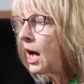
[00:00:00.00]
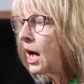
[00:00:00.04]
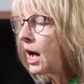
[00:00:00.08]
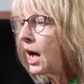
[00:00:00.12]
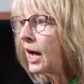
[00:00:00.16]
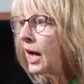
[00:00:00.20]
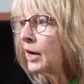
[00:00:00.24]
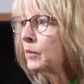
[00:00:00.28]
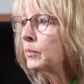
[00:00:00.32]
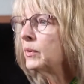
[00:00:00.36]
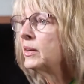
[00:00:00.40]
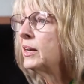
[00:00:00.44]

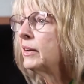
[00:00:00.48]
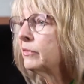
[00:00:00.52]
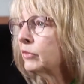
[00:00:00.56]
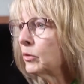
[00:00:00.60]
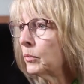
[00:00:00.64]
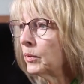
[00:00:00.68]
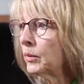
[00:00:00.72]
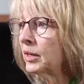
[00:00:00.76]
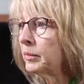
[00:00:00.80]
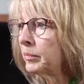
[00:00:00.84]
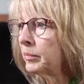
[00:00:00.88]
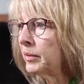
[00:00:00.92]
I would never
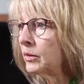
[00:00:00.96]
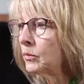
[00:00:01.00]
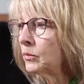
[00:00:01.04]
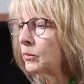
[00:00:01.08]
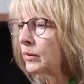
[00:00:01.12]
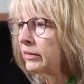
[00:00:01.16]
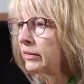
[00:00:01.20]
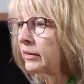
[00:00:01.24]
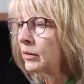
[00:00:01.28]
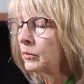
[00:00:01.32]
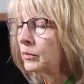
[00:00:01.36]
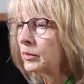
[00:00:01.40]
want to be the
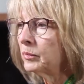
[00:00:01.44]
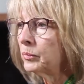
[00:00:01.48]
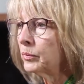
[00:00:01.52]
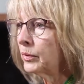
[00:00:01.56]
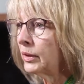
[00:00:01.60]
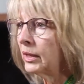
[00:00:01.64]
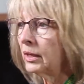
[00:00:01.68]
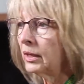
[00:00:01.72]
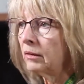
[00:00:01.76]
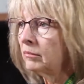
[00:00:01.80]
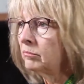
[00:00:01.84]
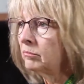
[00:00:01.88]
one that would
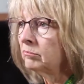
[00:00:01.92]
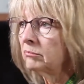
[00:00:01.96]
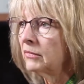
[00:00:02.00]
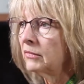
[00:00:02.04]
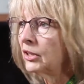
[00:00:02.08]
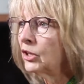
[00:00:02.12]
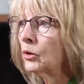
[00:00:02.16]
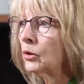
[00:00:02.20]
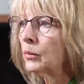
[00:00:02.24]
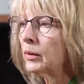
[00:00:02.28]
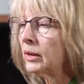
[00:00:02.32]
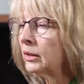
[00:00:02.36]
bring, you
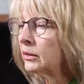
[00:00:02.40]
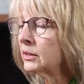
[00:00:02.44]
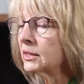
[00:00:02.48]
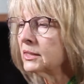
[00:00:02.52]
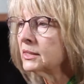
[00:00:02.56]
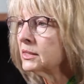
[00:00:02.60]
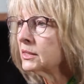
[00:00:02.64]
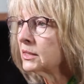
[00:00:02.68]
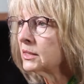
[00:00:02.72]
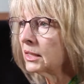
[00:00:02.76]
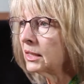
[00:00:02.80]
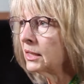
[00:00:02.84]
know,
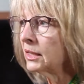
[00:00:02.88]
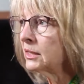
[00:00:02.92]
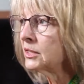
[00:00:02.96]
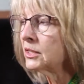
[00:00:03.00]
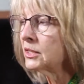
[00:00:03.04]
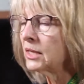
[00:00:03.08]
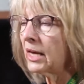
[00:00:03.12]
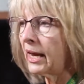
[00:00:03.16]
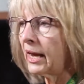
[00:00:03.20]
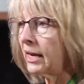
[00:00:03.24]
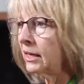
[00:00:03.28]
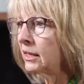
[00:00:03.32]
illness
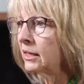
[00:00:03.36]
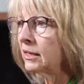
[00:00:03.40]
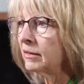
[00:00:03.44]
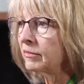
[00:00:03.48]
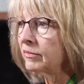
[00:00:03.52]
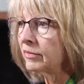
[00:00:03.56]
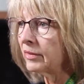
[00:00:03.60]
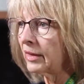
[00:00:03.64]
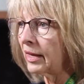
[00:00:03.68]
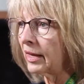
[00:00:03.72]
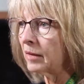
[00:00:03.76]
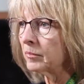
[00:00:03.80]
into any
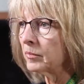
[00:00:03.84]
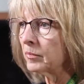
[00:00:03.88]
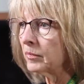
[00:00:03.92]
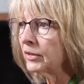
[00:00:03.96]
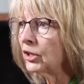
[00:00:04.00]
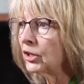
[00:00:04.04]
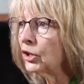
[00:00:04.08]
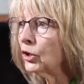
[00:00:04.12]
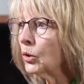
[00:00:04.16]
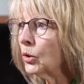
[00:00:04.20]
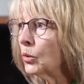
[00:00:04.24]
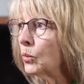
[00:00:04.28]
of them.
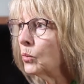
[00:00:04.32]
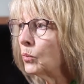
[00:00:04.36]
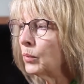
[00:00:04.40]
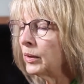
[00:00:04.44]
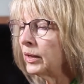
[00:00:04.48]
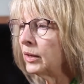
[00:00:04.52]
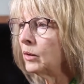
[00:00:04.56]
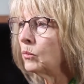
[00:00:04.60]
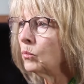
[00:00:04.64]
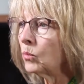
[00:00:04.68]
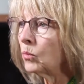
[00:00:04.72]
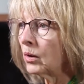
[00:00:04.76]
You know,
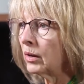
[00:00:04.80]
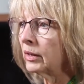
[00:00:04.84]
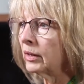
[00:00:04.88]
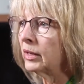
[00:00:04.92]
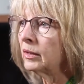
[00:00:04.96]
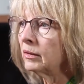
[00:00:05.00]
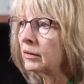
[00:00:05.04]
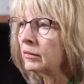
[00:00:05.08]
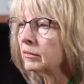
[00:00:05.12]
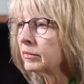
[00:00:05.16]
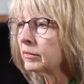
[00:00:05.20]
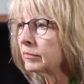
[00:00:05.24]
we want
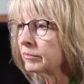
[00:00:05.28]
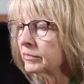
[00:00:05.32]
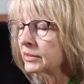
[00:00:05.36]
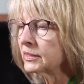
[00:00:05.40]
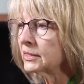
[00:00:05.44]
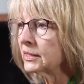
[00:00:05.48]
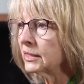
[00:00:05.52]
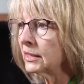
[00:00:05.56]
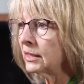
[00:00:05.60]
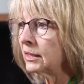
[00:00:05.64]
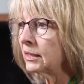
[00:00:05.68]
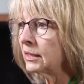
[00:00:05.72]
to
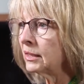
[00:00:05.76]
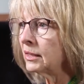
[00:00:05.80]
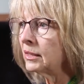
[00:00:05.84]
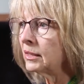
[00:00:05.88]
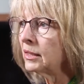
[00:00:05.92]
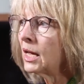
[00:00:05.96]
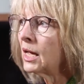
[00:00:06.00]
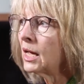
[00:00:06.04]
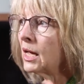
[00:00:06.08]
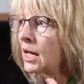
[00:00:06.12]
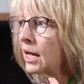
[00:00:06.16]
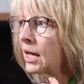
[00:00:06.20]
see
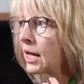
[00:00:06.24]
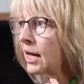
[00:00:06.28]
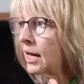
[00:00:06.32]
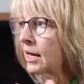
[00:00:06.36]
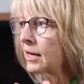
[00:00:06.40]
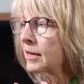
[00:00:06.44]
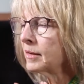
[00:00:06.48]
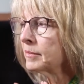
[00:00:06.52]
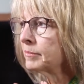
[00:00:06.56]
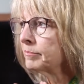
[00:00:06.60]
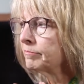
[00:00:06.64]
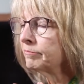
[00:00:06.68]

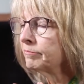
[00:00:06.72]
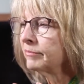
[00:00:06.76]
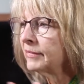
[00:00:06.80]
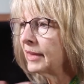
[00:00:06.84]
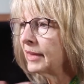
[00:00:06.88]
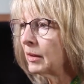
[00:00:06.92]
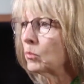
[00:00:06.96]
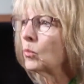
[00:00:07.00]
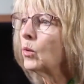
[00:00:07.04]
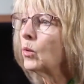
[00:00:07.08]
them